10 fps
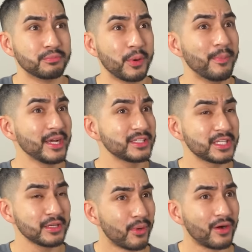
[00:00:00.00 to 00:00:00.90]
but
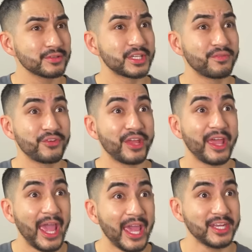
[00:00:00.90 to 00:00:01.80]
Mexican moms can
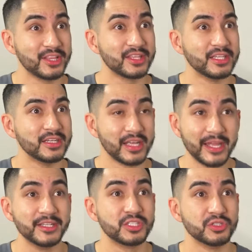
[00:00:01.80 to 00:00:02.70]
fit anything
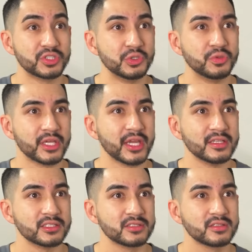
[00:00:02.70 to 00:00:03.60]
into a
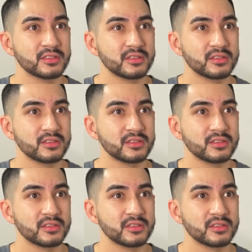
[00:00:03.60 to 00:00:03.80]
suitcase.